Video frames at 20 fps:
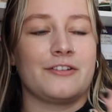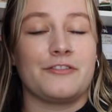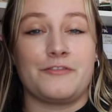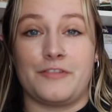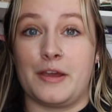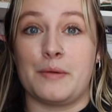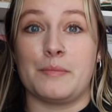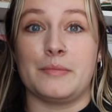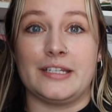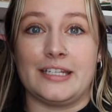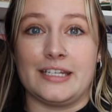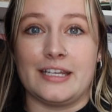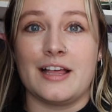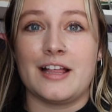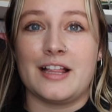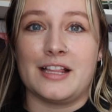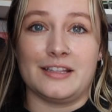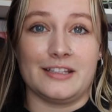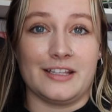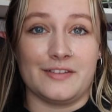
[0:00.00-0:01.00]
family
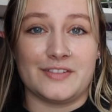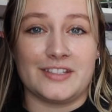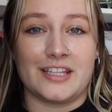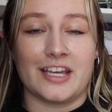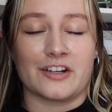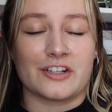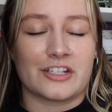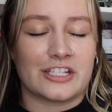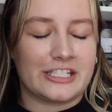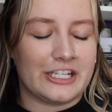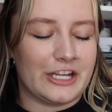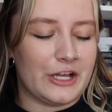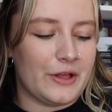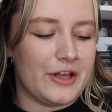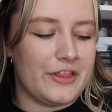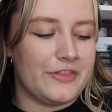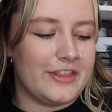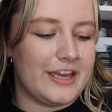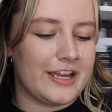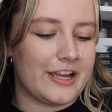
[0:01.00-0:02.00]
lives there still,
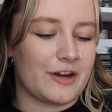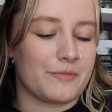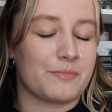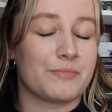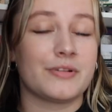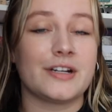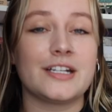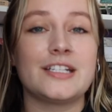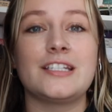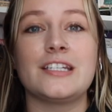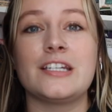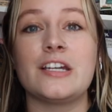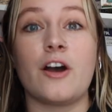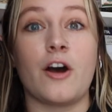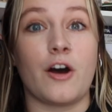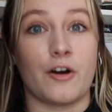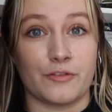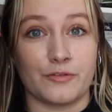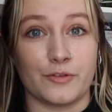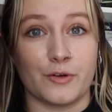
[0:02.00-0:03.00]
and they are pretty
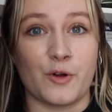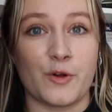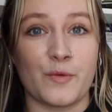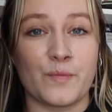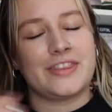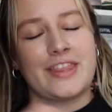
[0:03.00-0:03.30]
awful.